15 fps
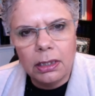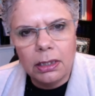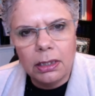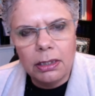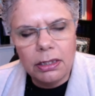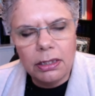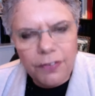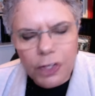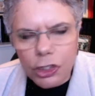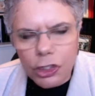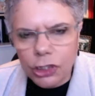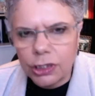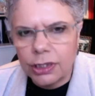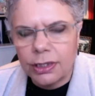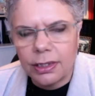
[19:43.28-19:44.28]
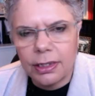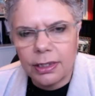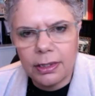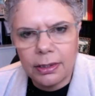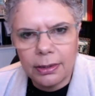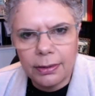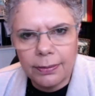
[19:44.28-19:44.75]
The
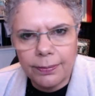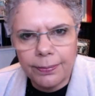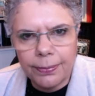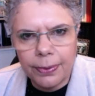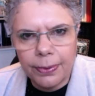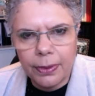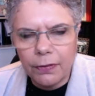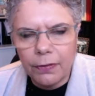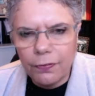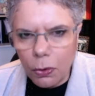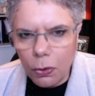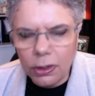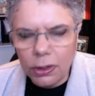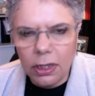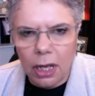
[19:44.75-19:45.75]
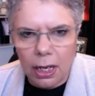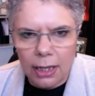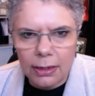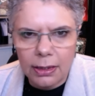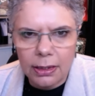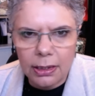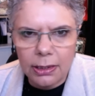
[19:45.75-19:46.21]
divisions, the fault
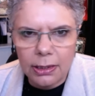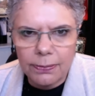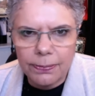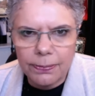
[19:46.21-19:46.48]
lines.